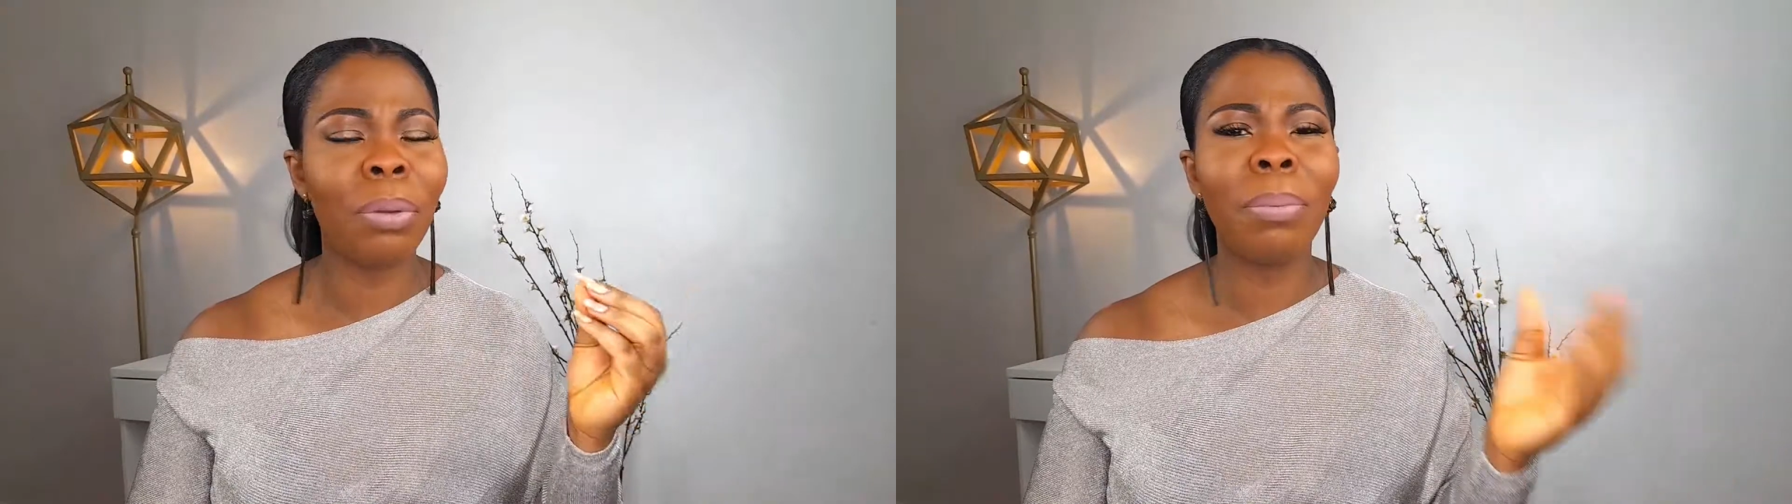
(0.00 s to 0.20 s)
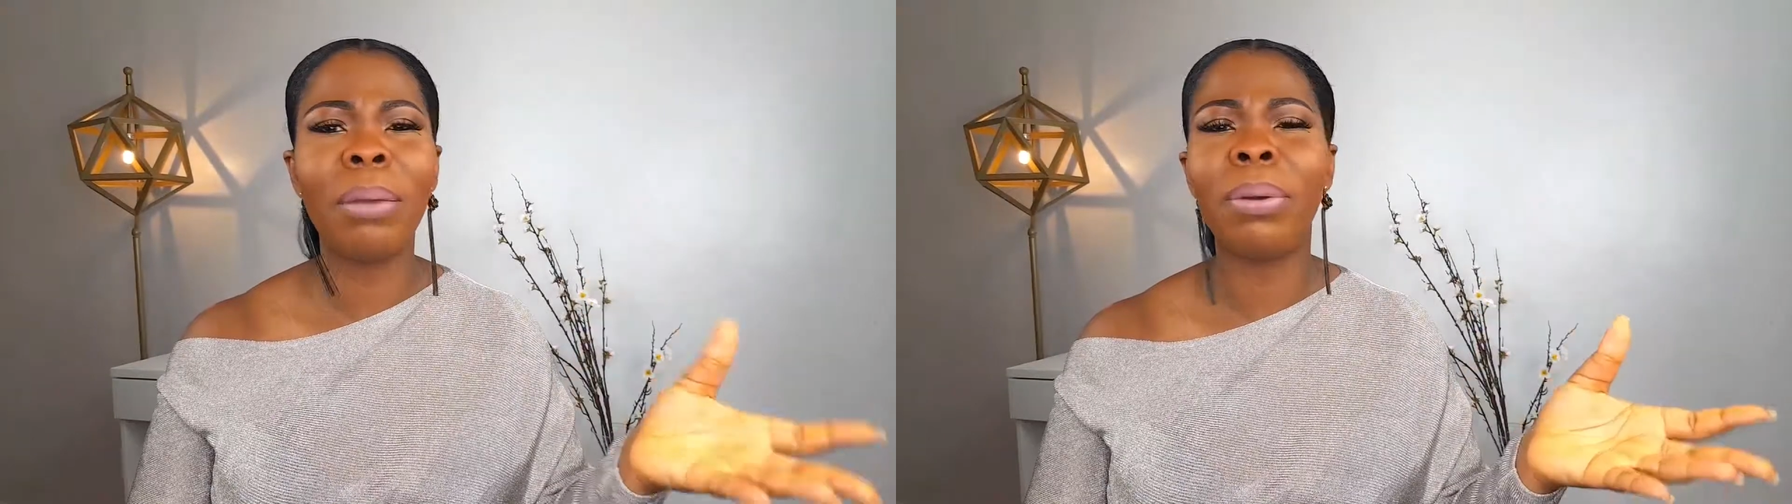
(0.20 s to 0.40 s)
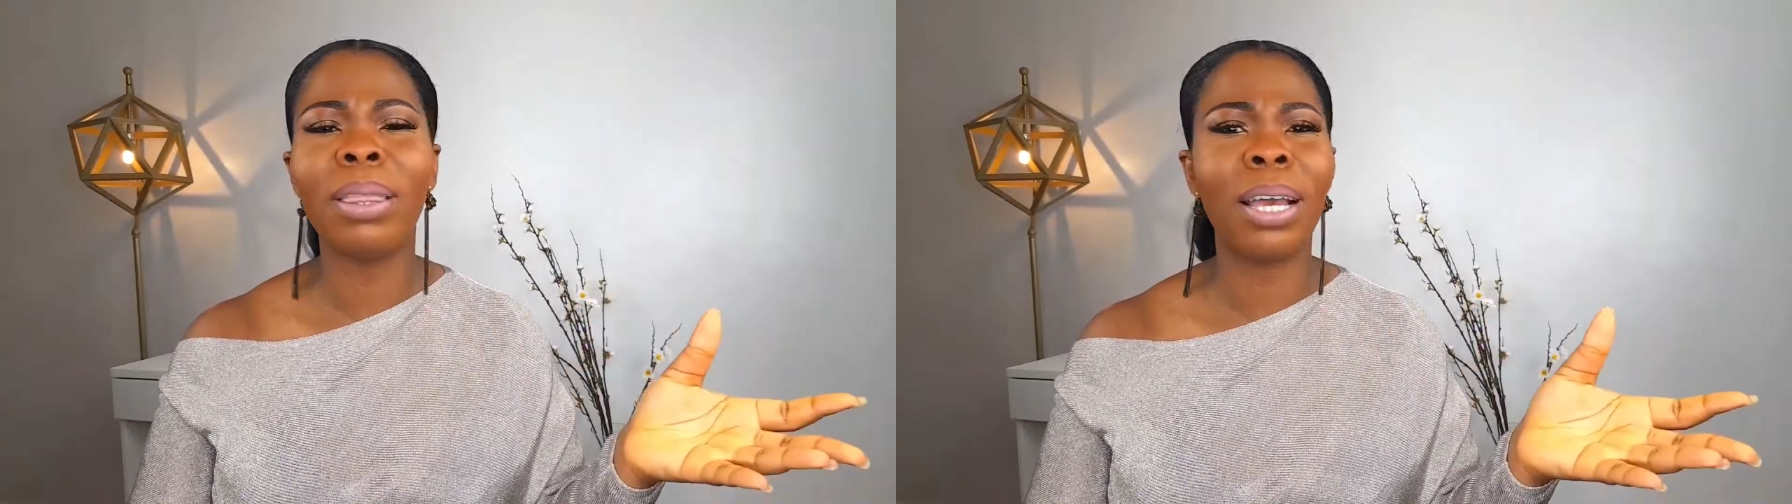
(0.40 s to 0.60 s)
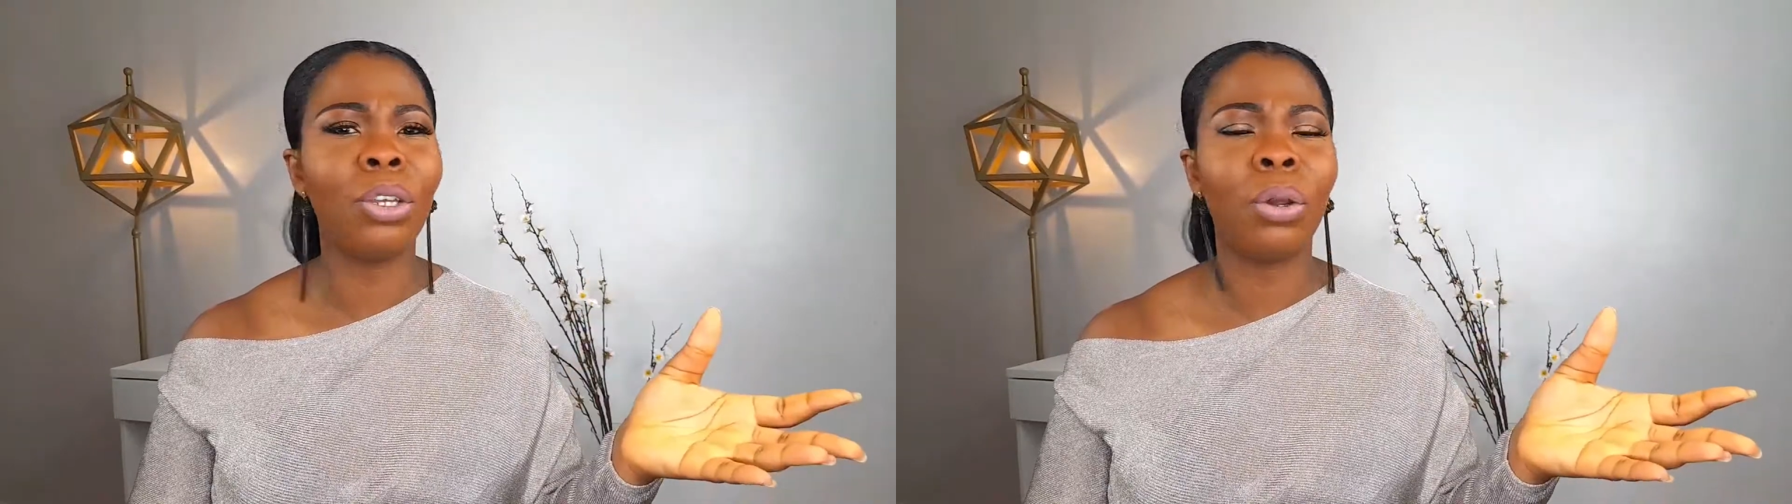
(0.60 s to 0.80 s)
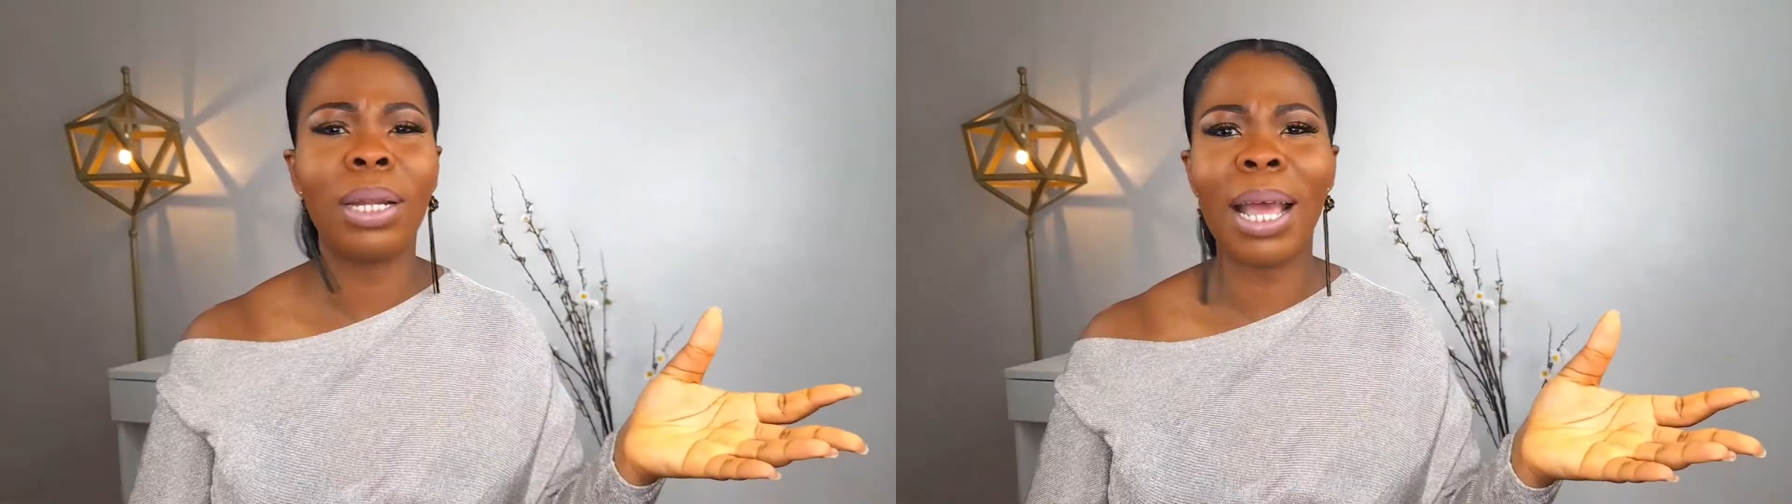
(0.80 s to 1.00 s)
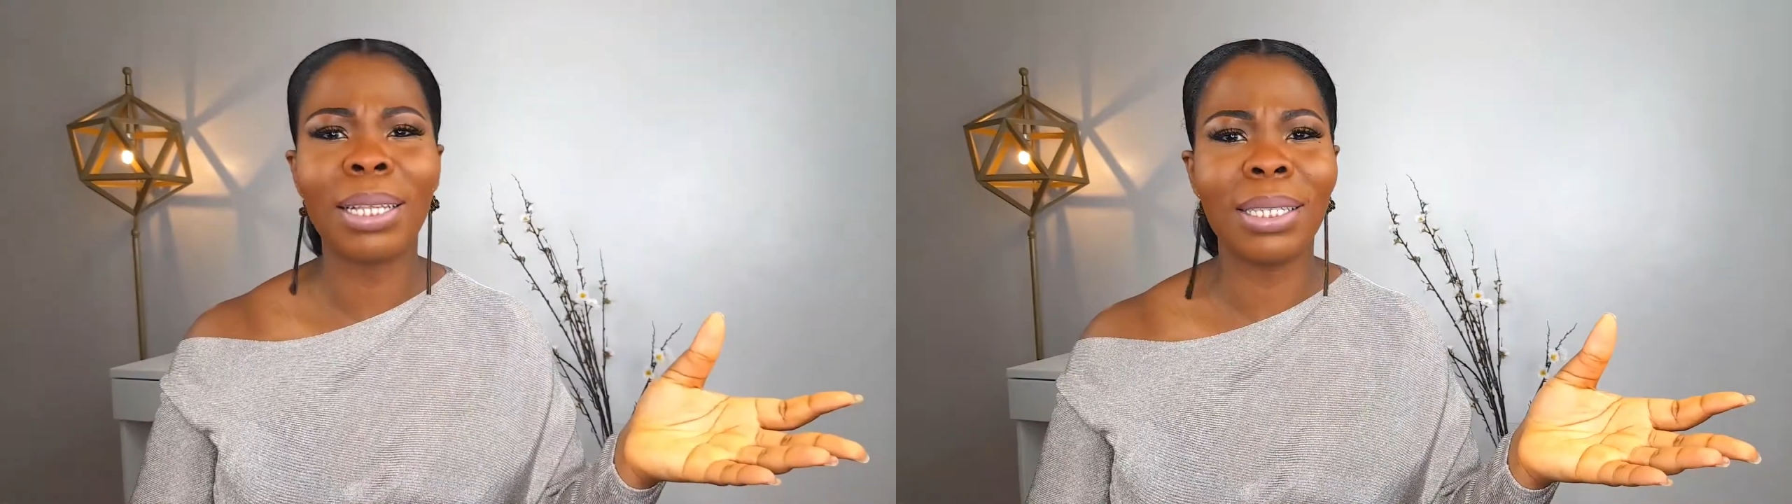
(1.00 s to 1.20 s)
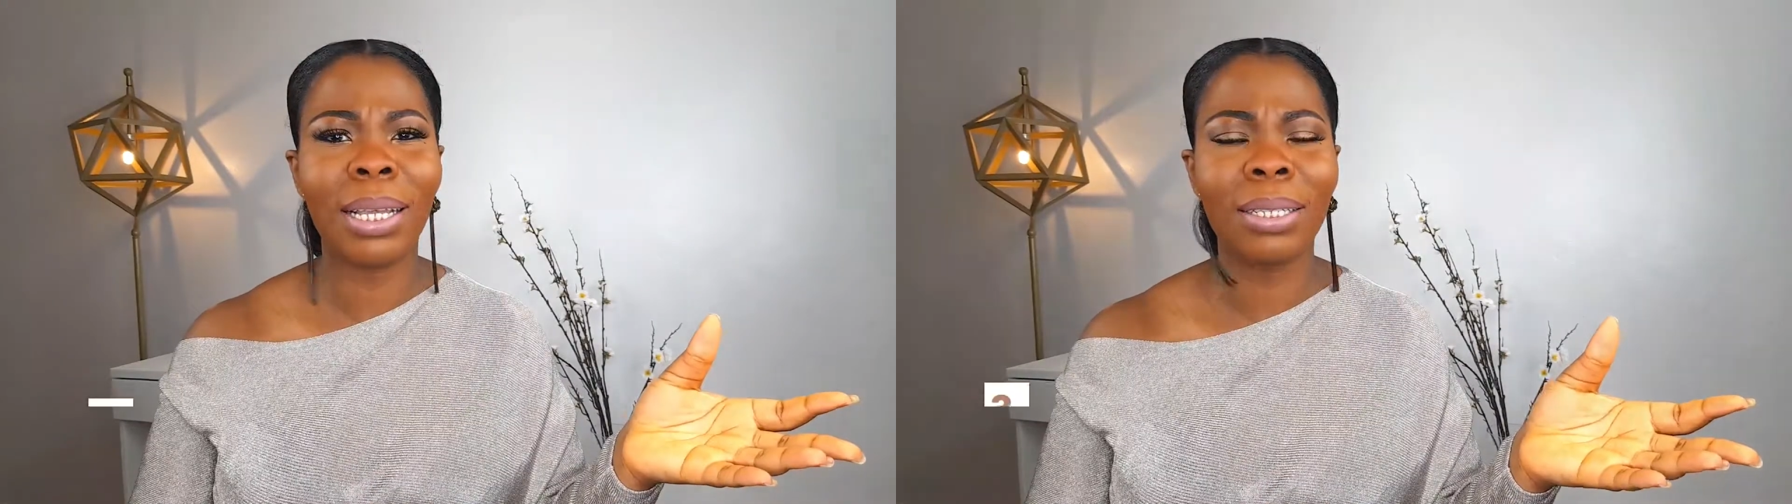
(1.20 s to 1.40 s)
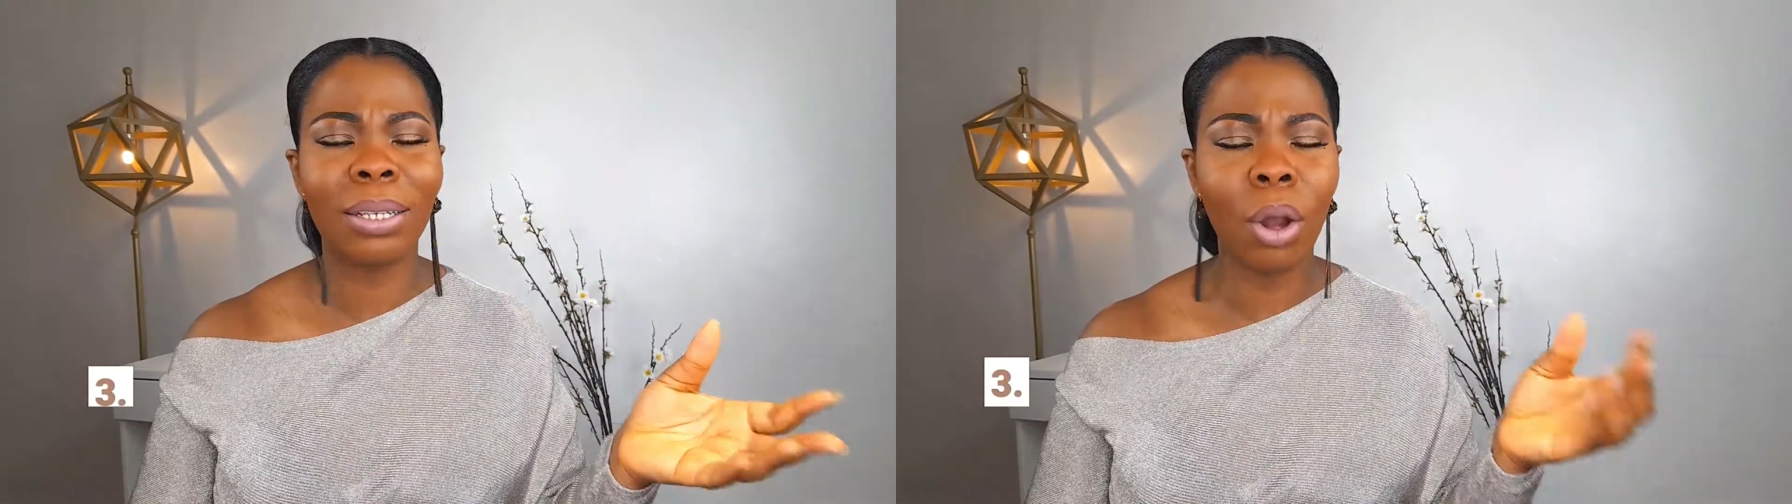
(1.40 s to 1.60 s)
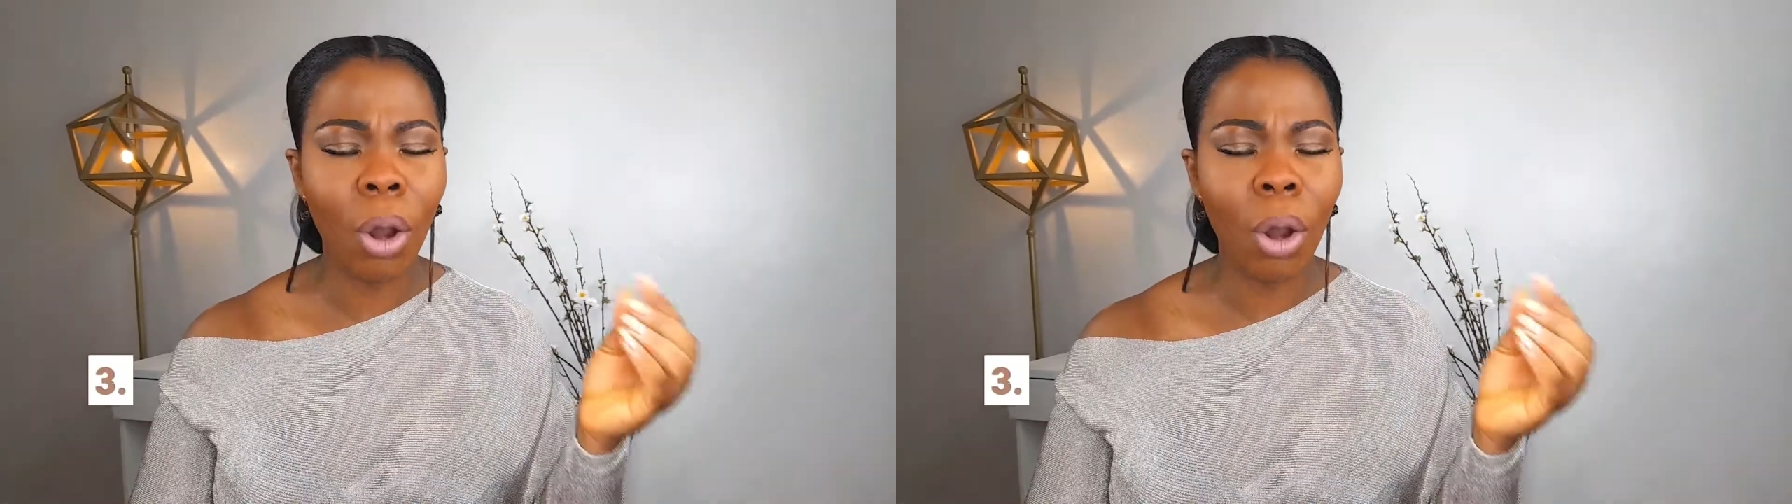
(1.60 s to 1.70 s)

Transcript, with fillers: remember that you're an asset.